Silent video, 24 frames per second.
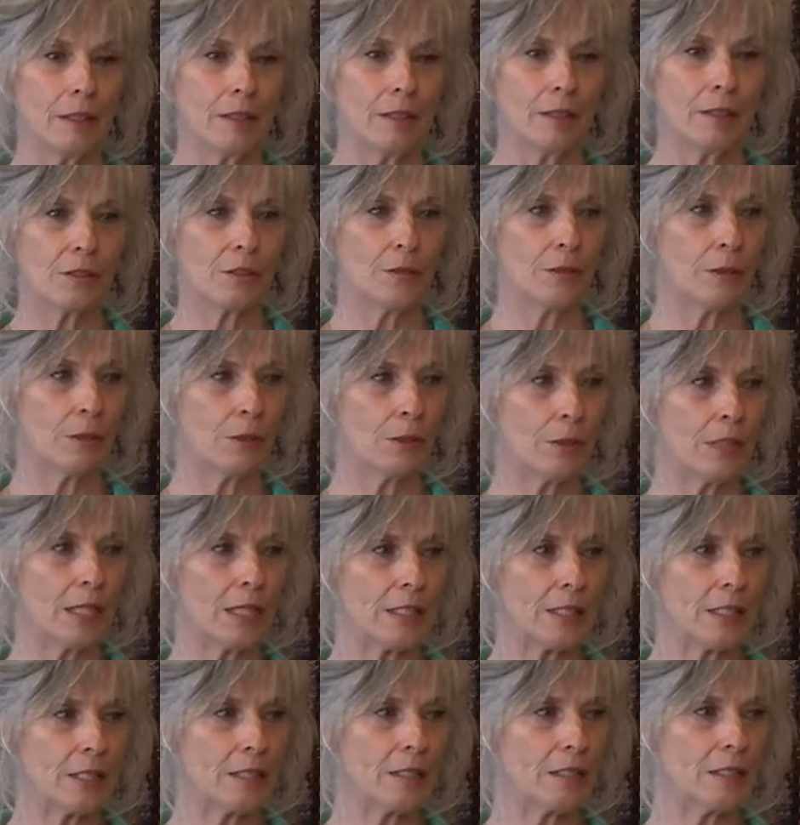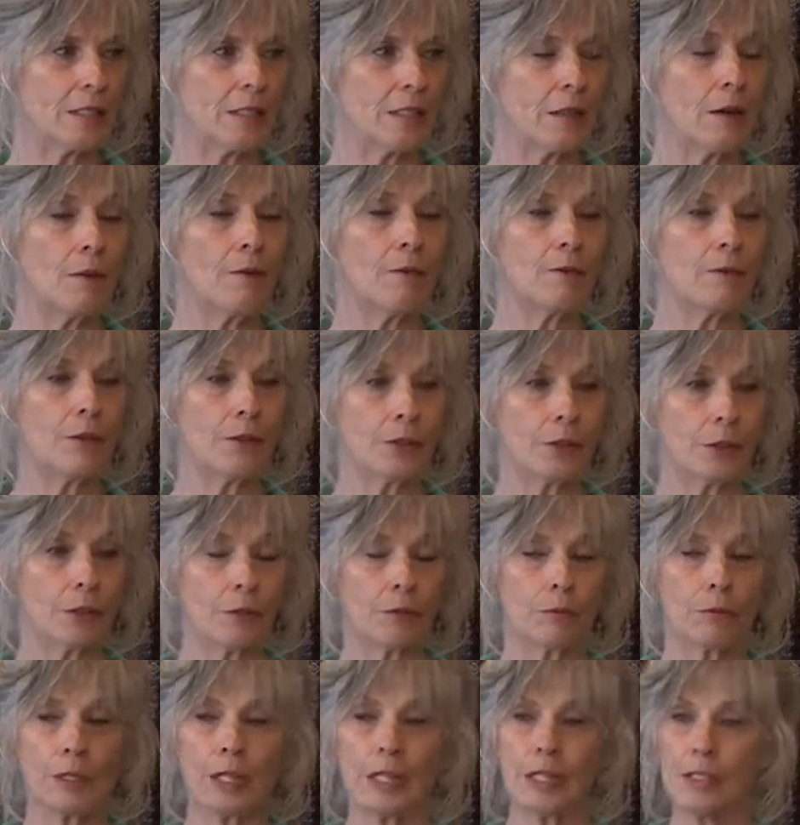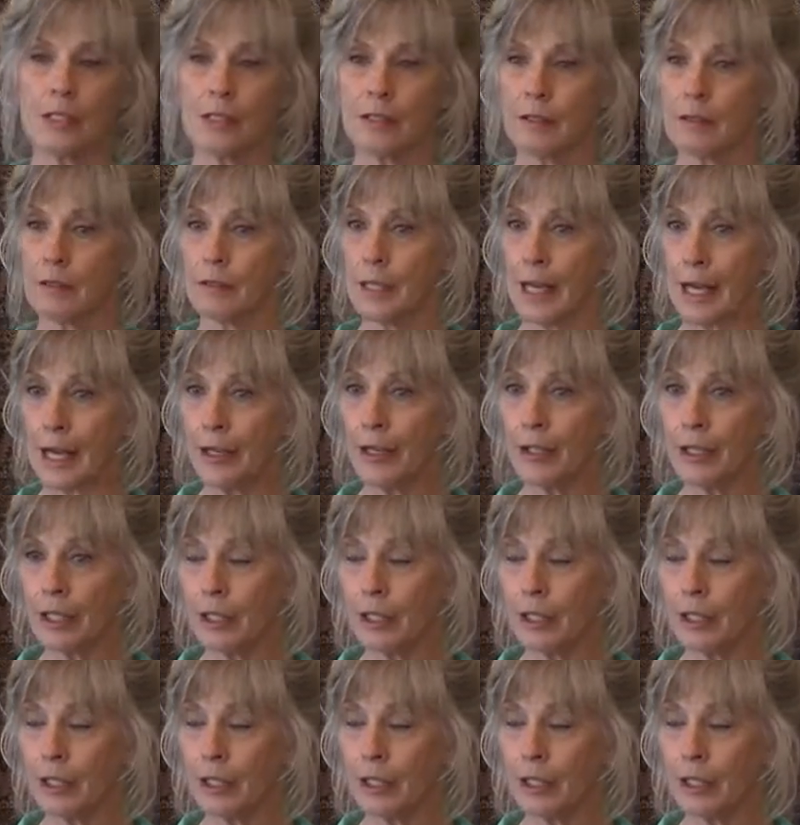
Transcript: So it creates a discomfort, it creates terror,